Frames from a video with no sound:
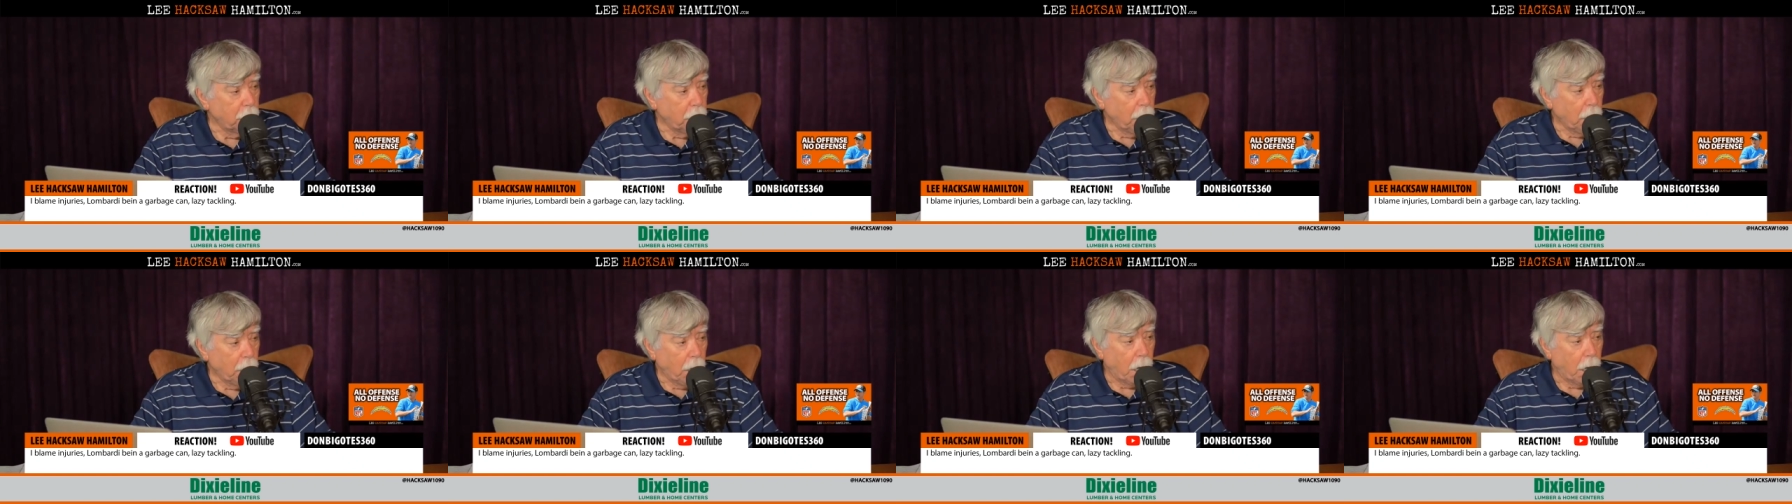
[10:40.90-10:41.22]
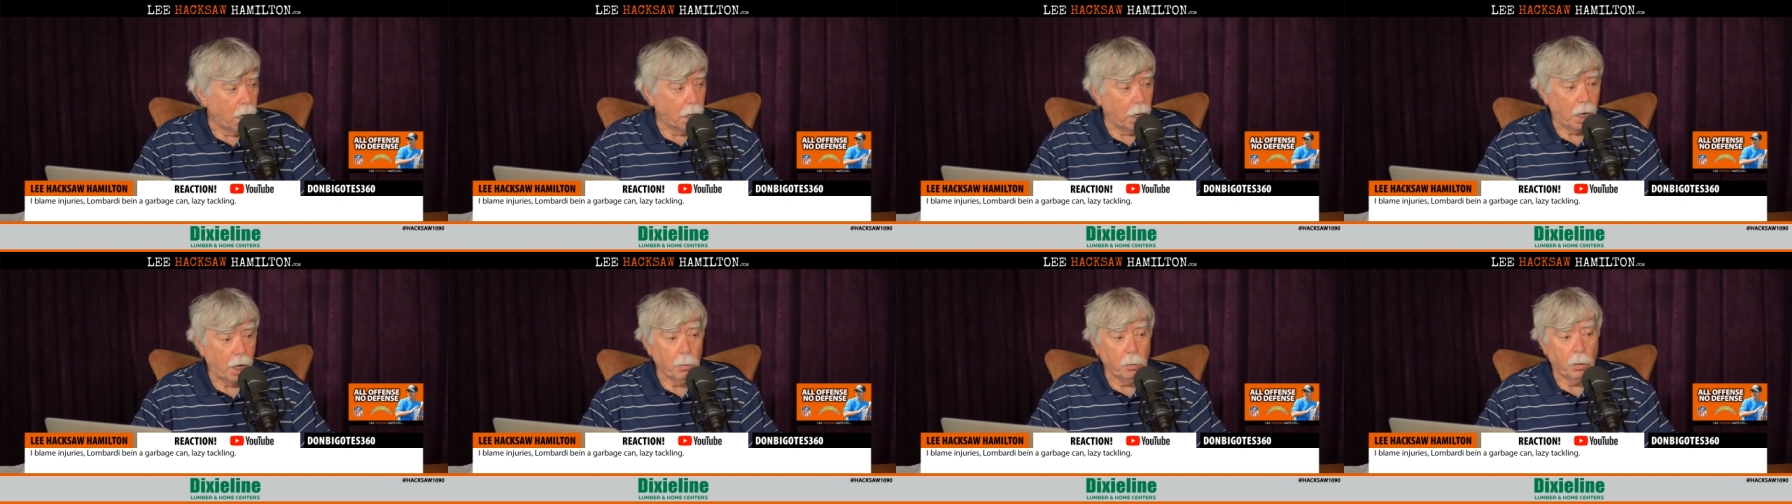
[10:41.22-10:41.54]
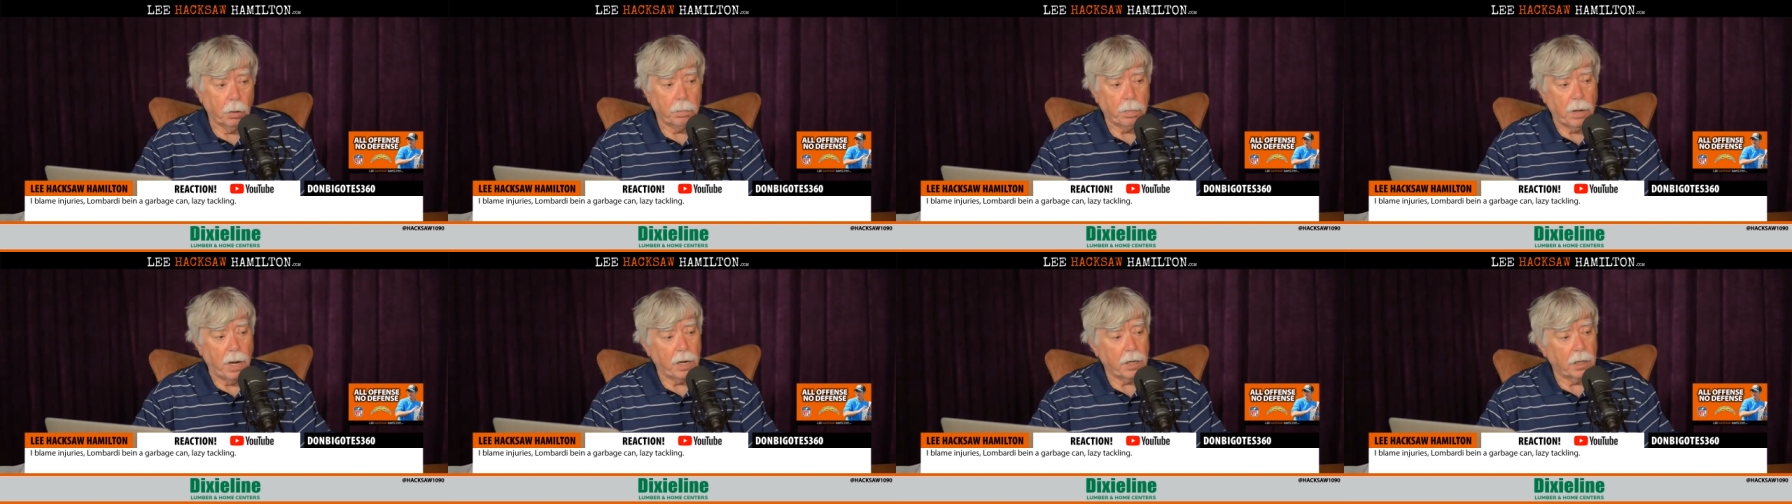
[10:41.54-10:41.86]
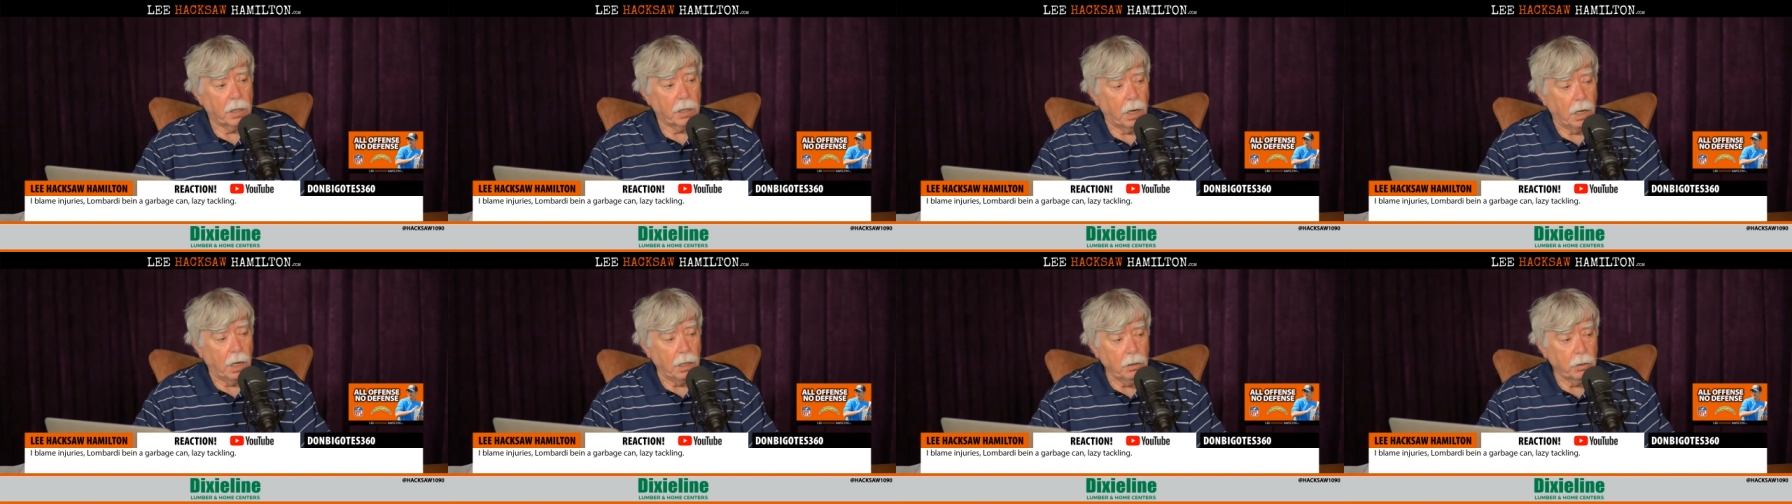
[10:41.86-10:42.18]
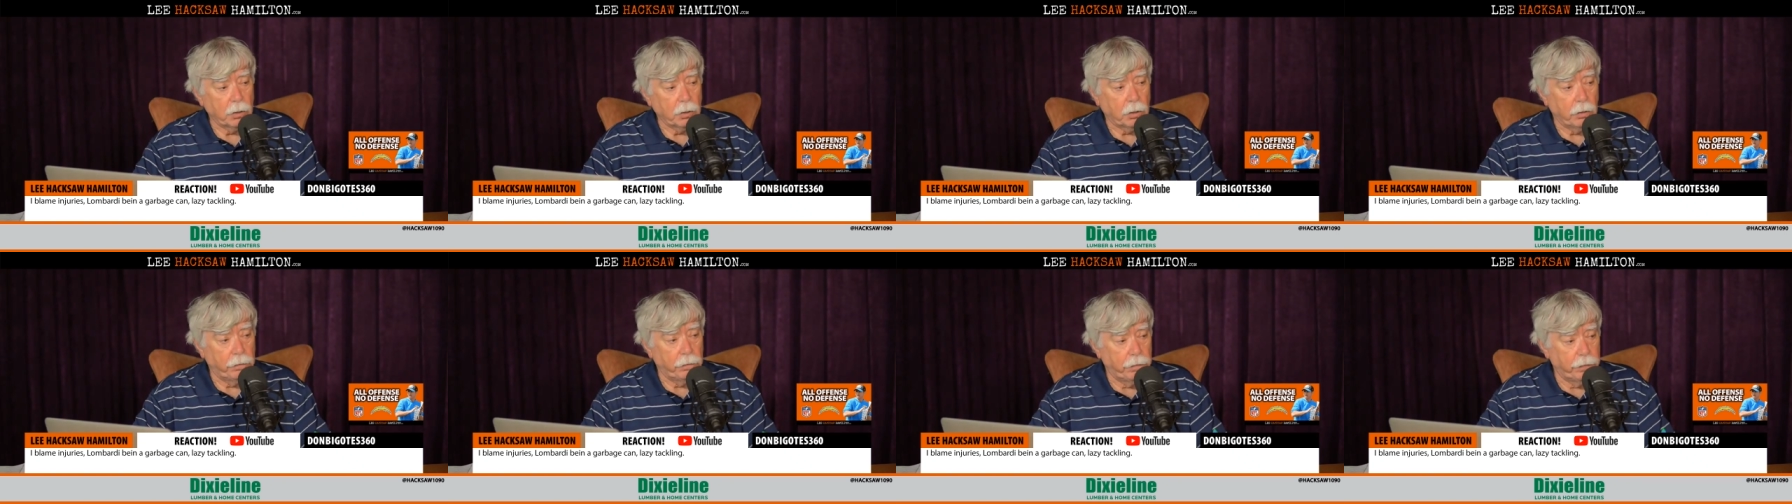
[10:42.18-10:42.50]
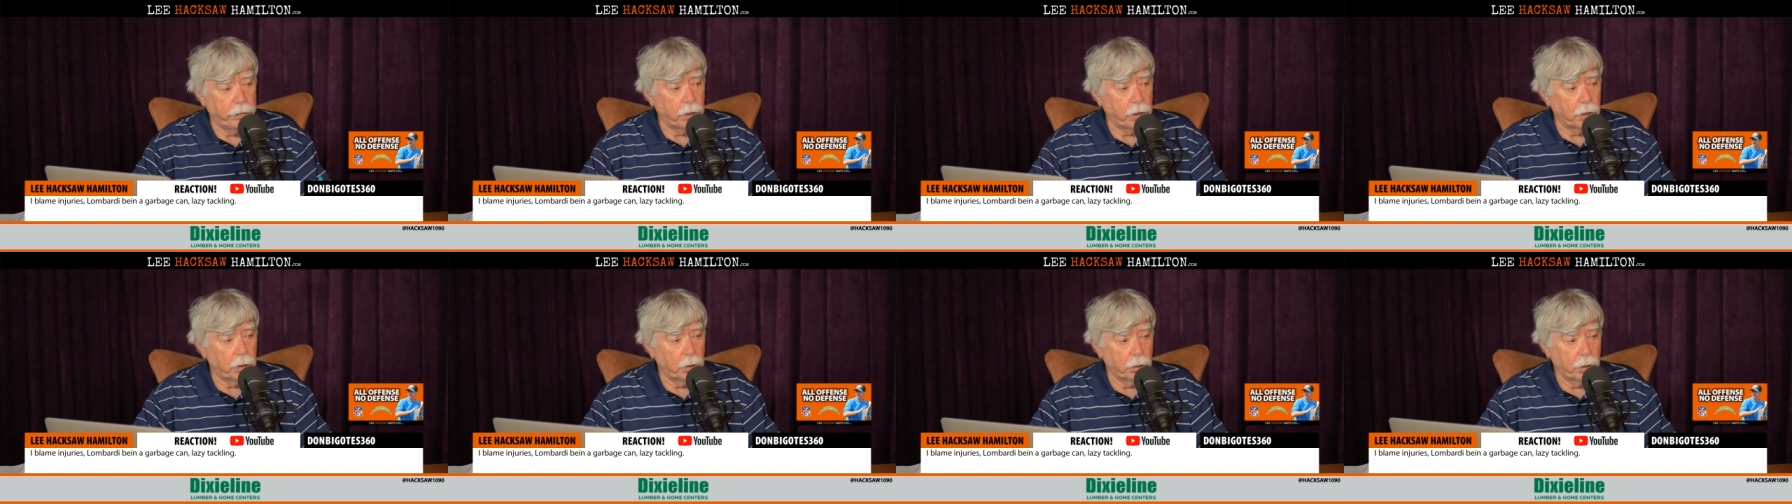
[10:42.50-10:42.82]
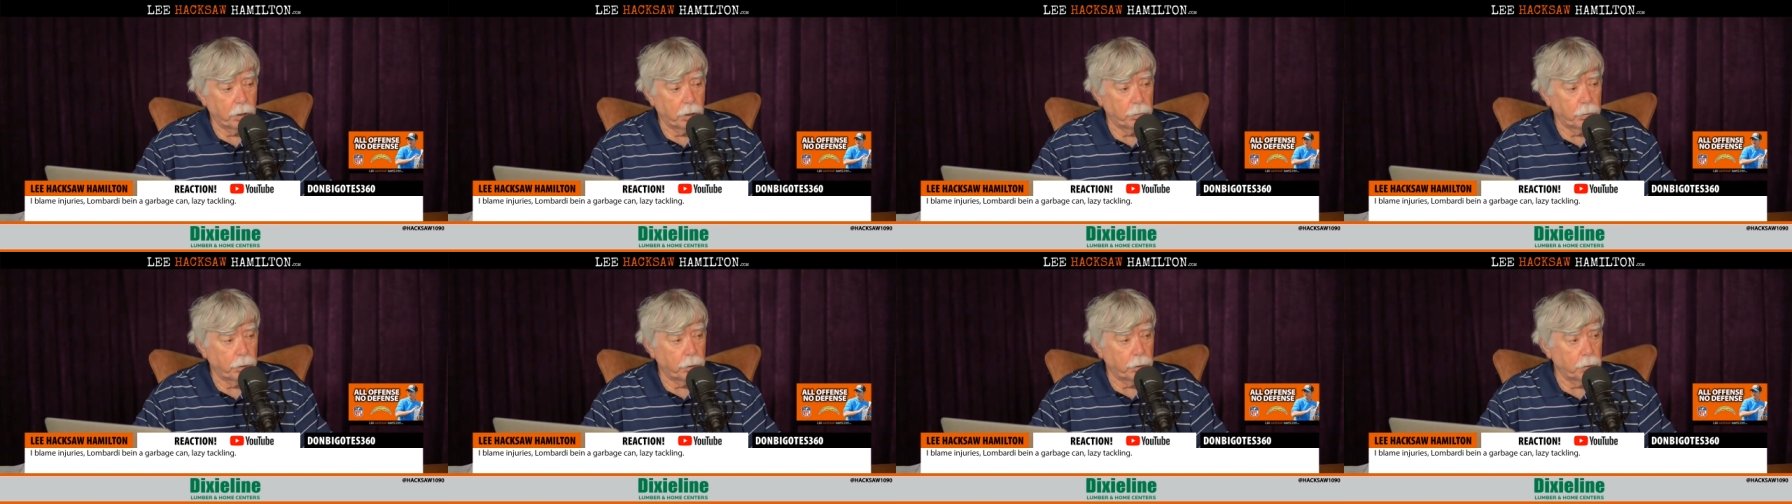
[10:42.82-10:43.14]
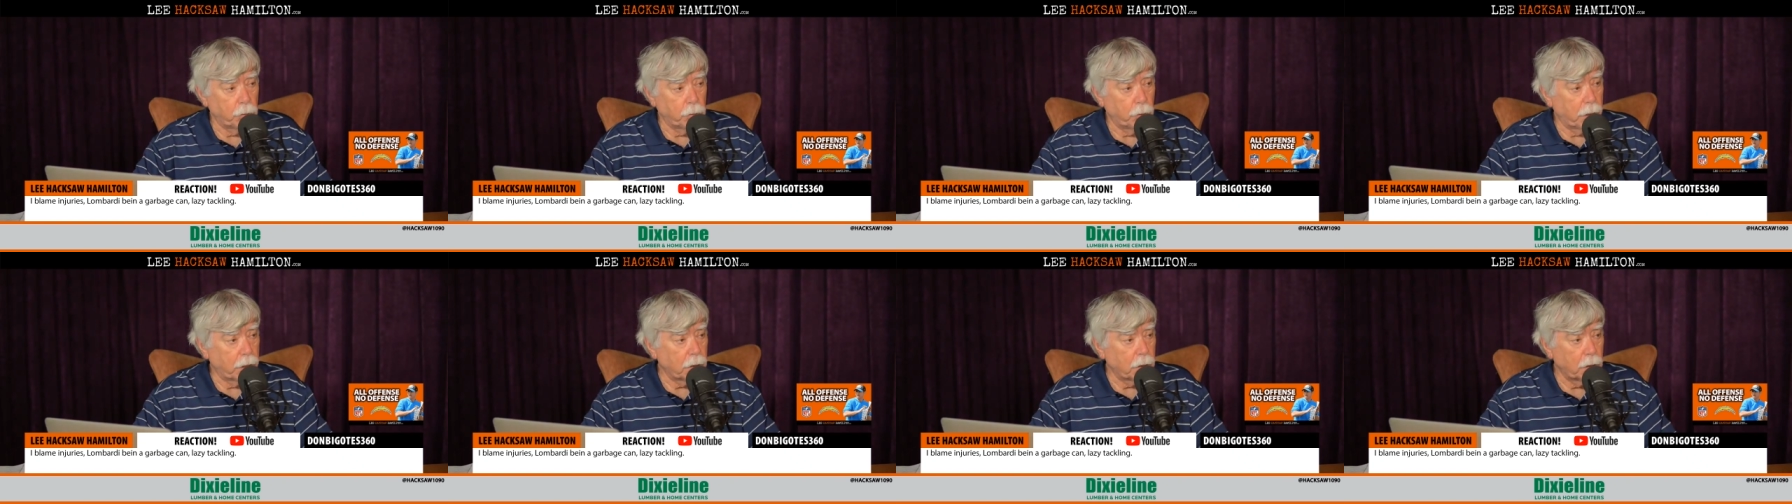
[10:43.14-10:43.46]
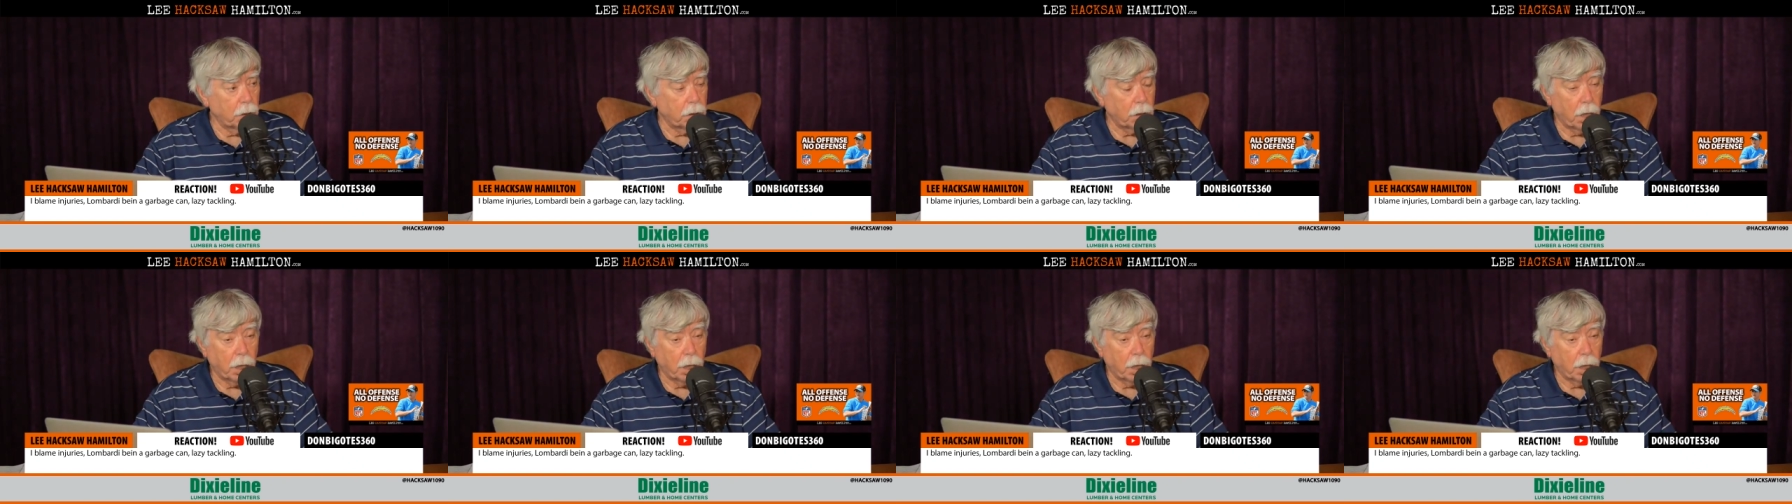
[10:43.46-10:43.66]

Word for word: And I went back and I looked at video of him with New England,